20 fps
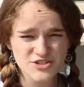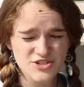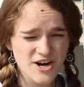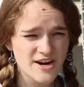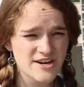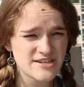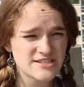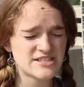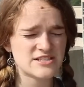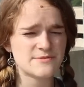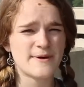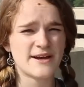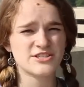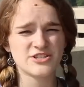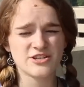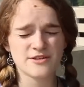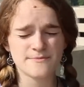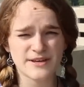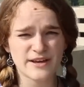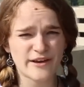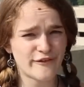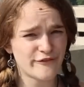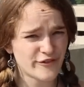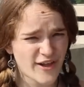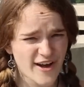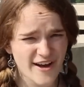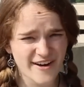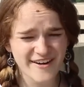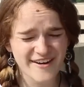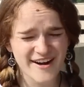charged, especially being a
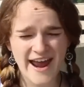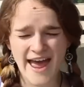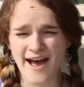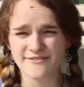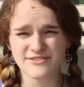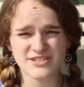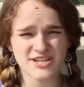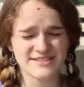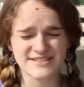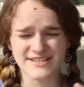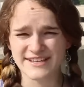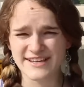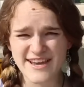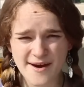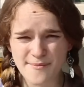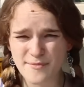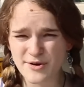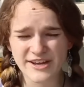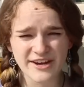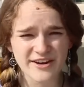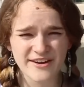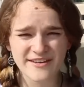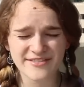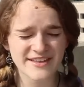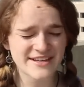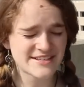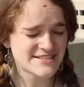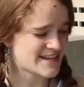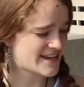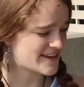vlogger. I have tons of camera gear and
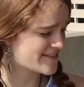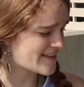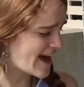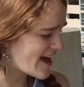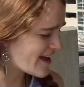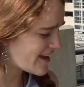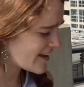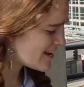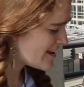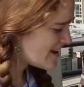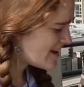things like that.